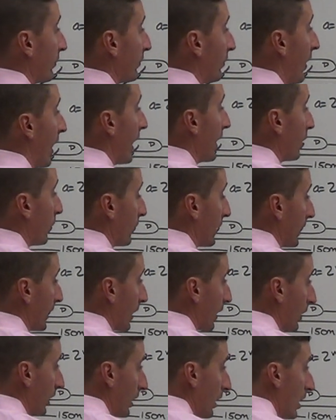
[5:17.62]
final
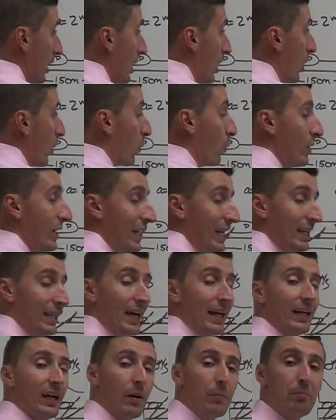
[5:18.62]
here, we can
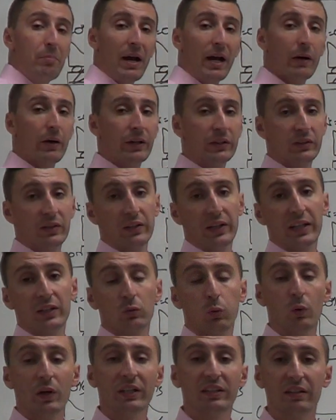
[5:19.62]
then compare it to that
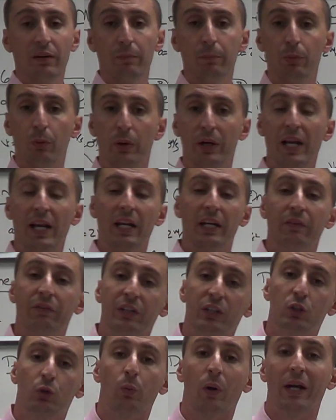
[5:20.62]
27.8. If
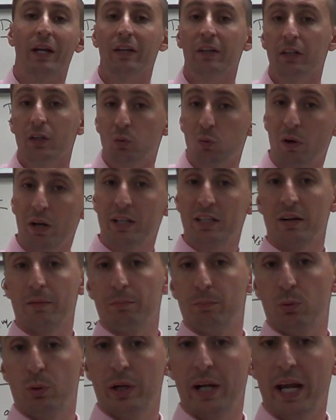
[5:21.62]
it's greater than
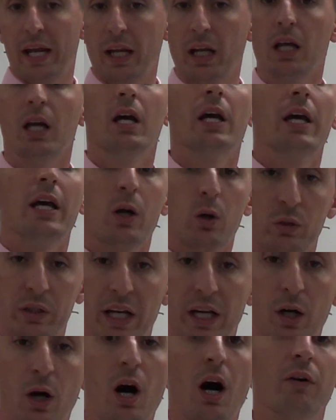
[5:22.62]
27.8, it'll
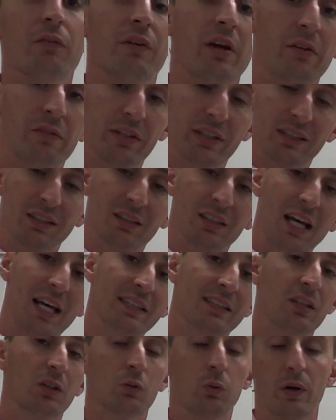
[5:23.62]
take off. If it's
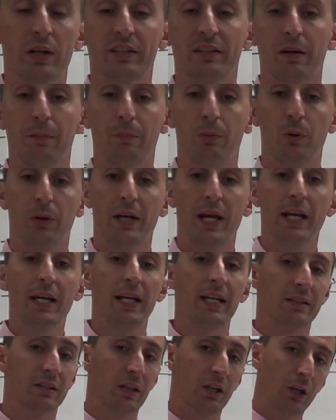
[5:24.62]
less than 27.8,
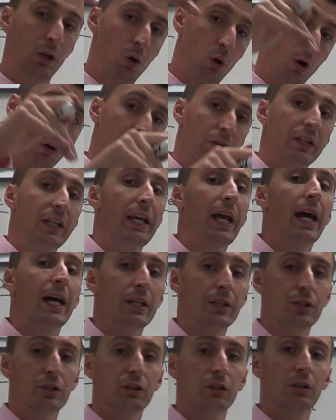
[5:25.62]
it's going to go over the
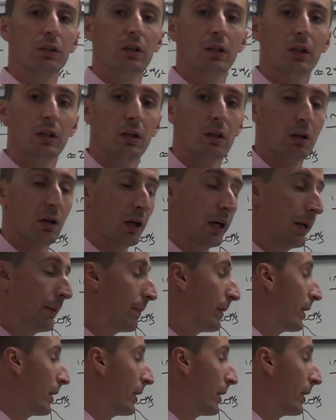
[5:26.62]
edge. All right?